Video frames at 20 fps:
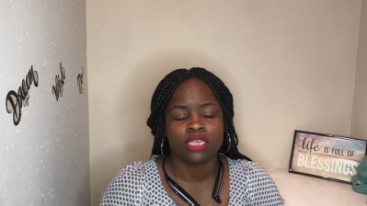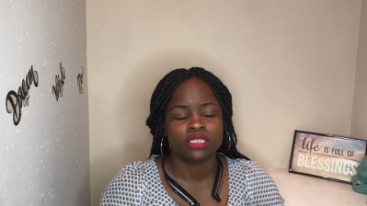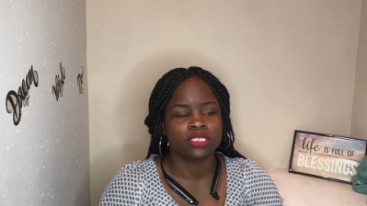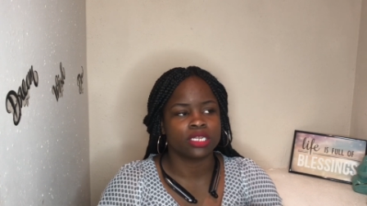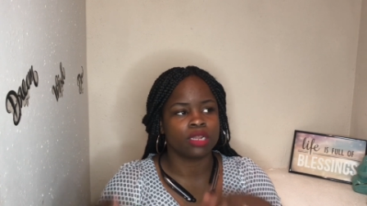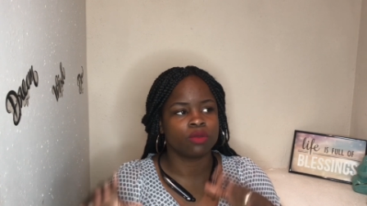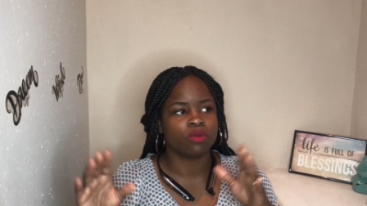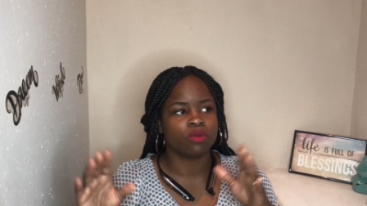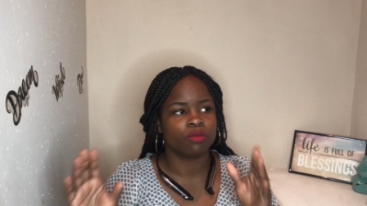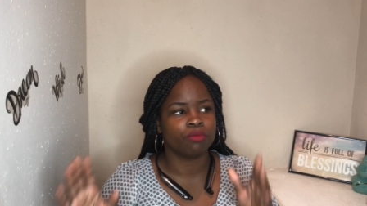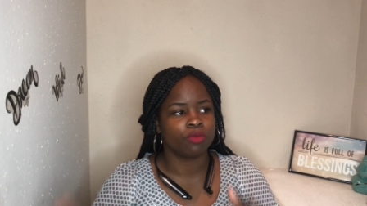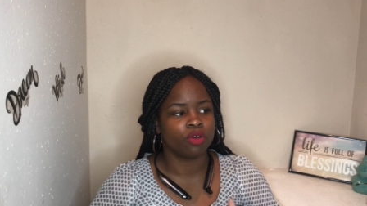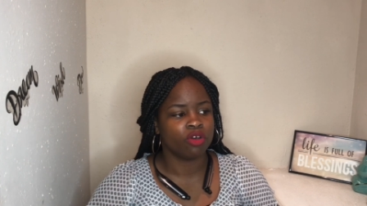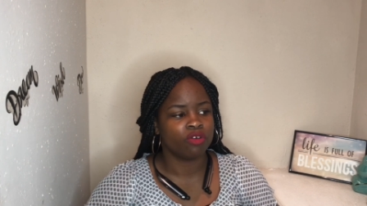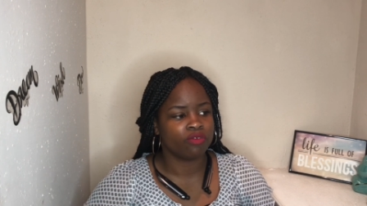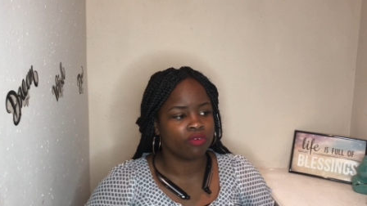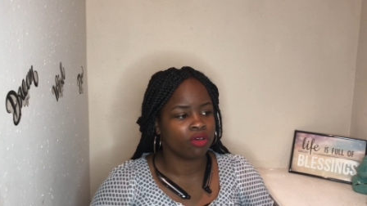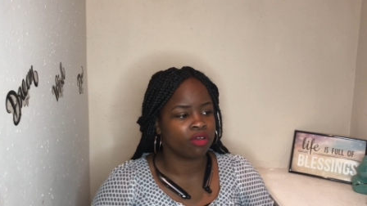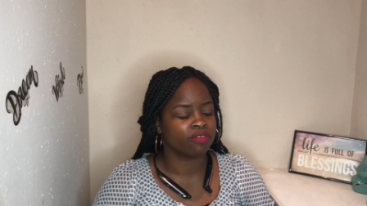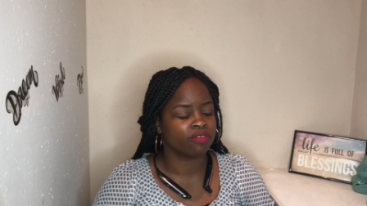So then we
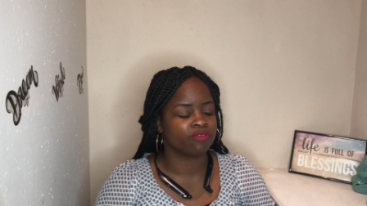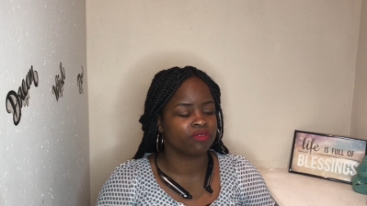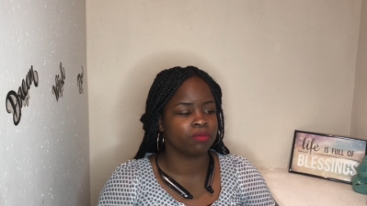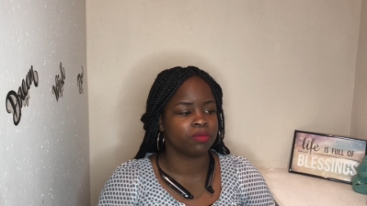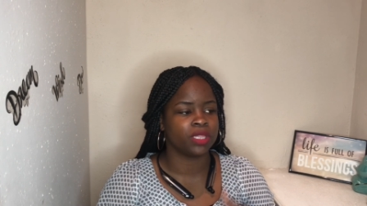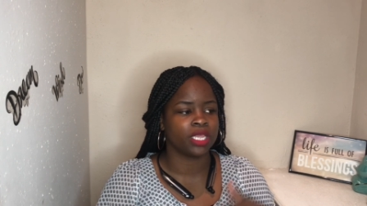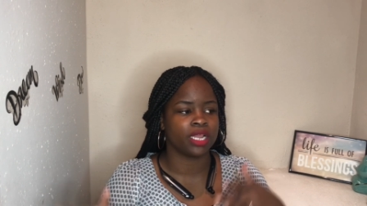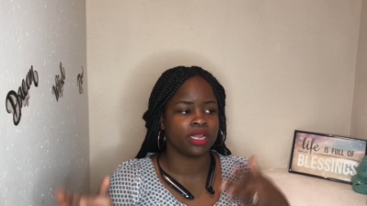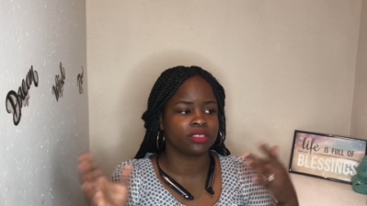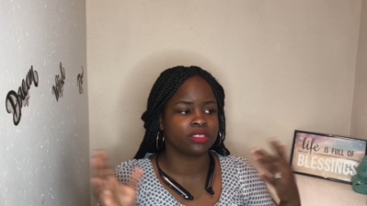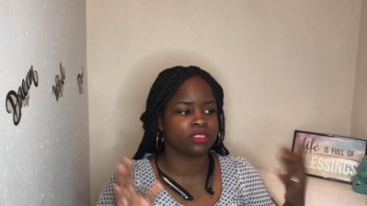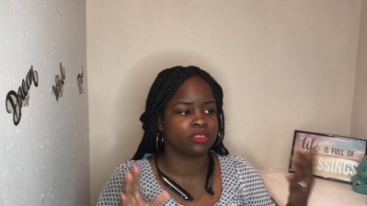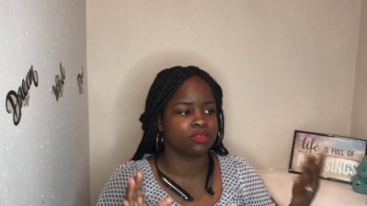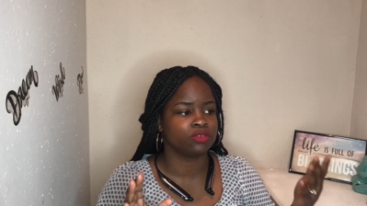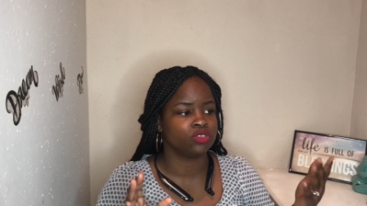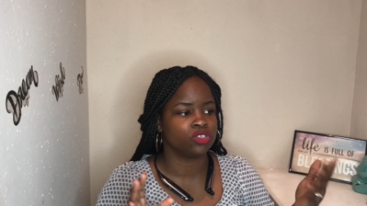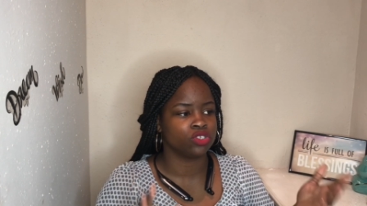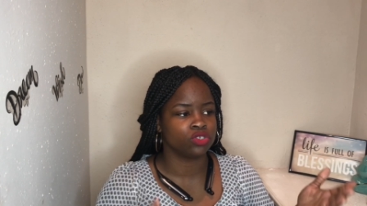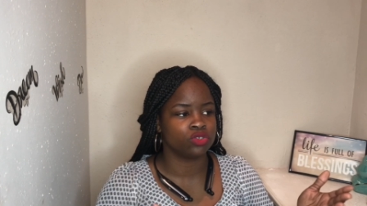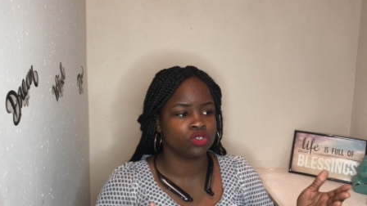move on from there
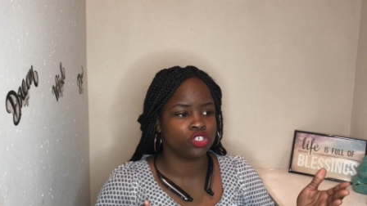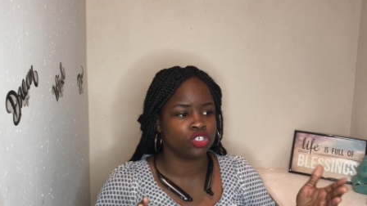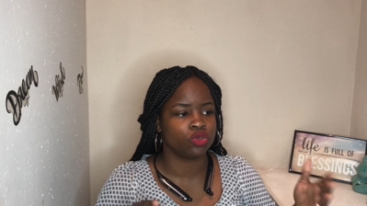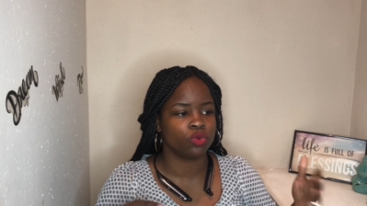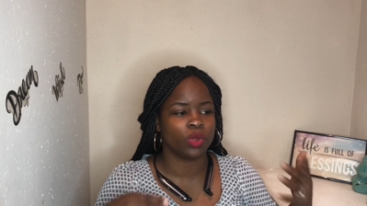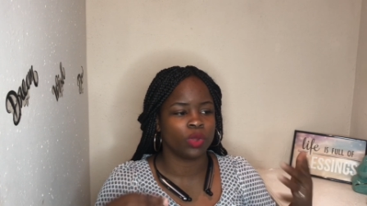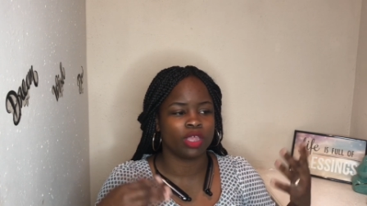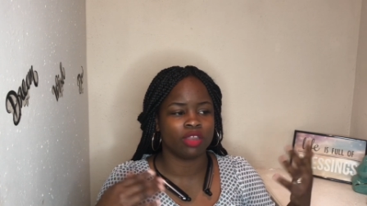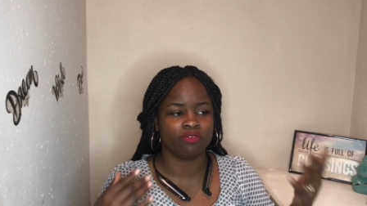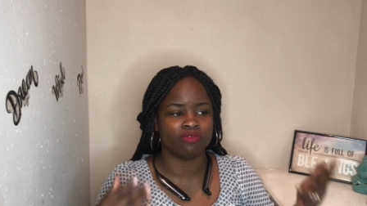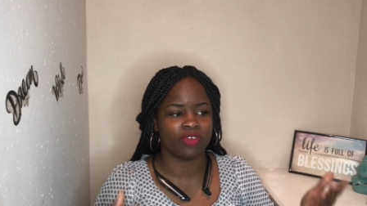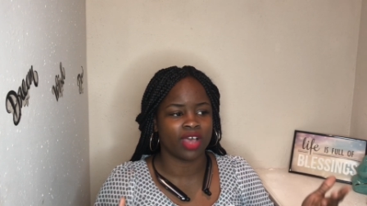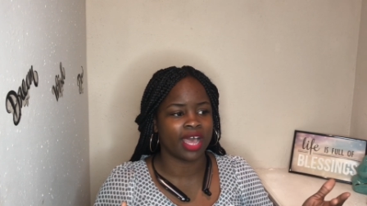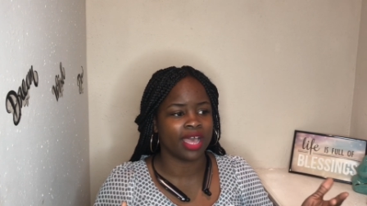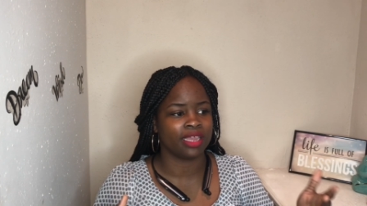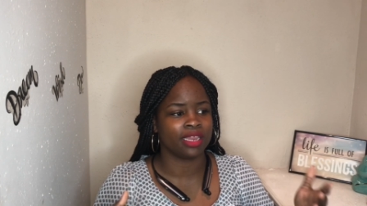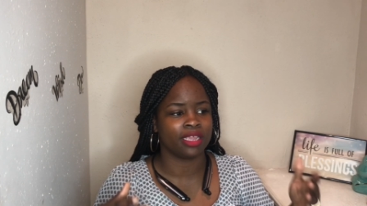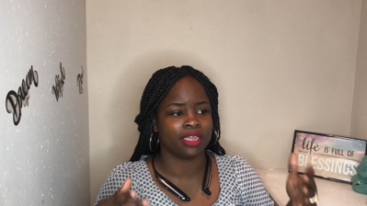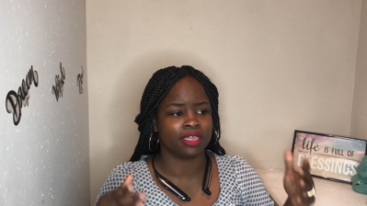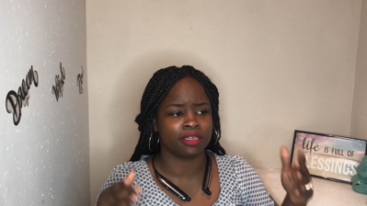to Juju
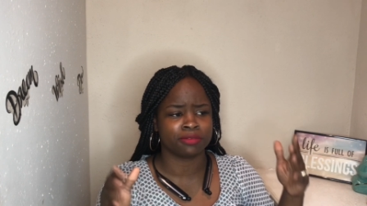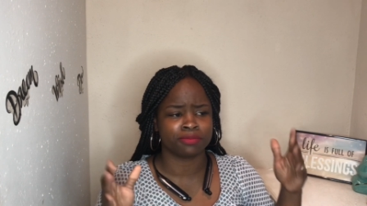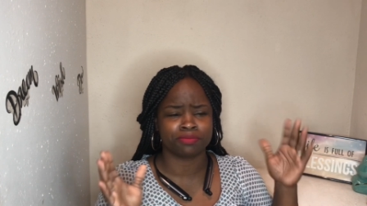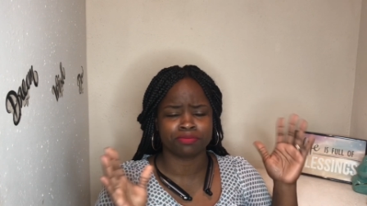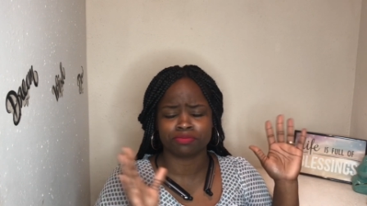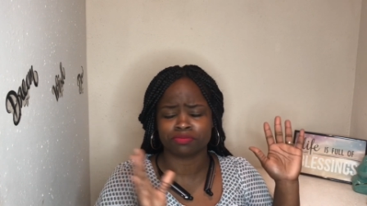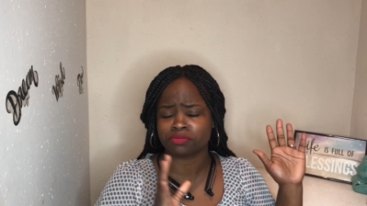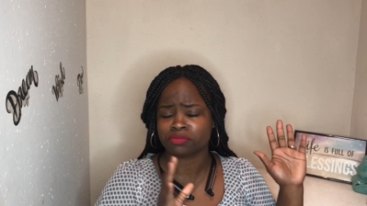inviting